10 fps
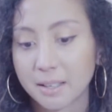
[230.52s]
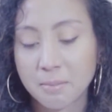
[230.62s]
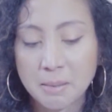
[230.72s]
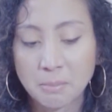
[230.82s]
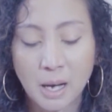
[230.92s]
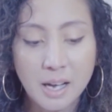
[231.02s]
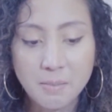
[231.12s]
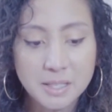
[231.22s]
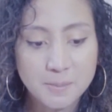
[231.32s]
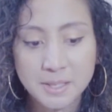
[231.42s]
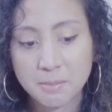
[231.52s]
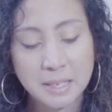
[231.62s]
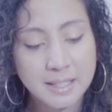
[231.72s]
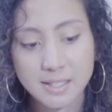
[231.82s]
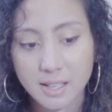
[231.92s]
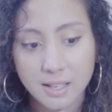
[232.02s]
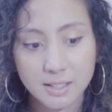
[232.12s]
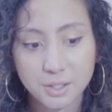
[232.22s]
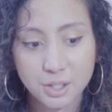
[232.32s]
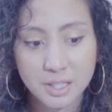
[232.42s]
my mom has been
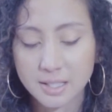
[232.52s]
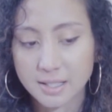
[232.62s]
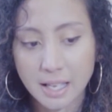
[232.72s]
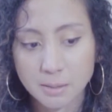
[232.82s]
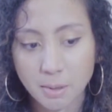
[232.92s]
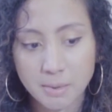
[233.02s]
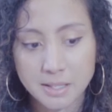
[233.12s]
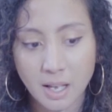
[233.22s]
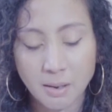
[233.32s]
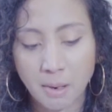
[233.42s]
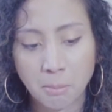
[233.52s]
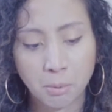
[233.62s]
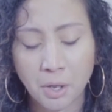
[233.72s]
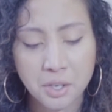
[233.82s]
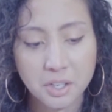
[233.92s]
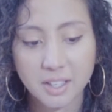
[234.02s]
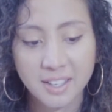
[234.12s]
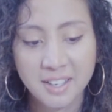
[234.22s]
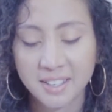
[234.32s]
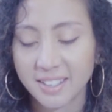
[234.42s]
amazing. She stands by my side. My
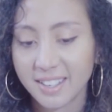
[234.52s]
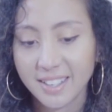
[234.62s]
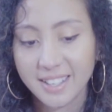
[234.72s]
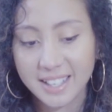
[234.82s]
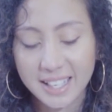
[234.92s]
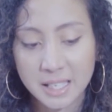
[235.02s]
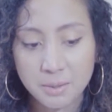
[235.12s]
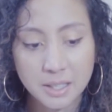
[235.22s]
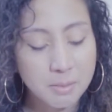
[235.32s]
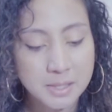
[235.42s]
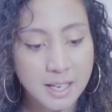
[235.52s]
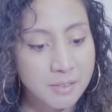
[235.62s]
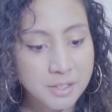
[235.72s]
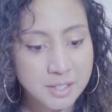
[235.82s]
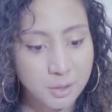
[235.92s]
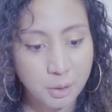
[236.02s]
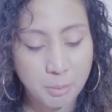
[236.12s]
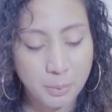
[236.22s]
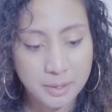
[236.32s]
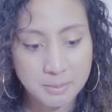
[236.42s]
brother, he would come to every single
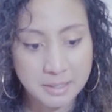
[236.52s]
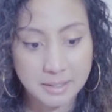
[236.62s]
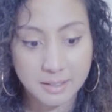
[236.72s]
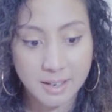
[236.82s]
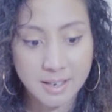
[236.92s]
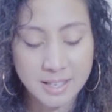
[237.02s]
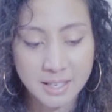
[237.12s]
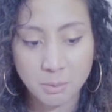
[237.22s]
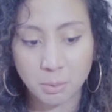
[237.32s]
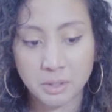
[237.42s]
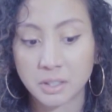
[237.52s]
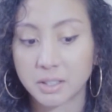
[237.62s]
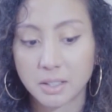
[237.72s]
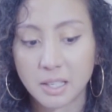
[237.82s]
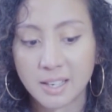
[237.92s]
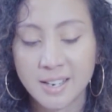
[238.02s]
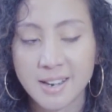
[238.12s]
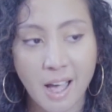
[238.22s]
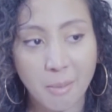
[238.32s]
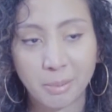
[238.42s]
appointment and he would
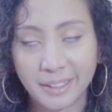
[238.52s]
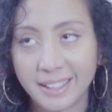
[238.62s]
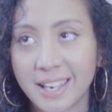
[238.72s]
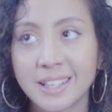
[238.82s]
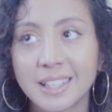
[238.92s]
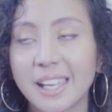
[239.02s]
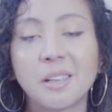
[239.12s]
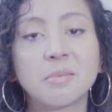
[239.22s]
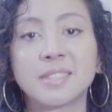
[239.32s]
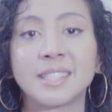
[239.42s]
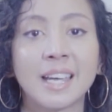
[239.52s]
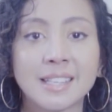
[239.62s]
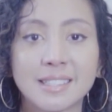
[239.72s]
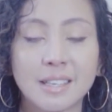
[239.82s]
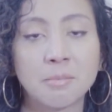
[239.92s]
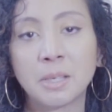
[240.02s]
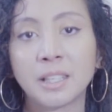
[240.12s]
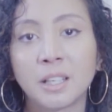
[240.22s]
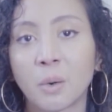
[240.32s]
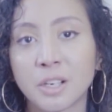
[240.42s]
not play any games. He'd ask a
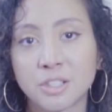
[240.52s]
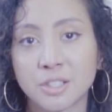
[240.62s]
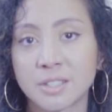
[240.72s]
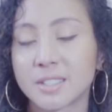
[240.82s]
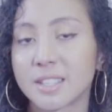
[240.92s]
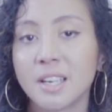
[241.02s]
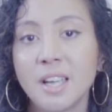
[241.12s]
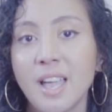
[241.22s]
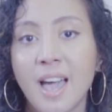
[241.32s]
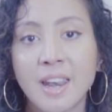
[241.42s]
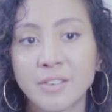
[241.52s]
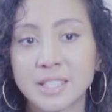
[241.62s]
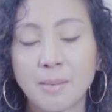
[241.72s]
million questions. And every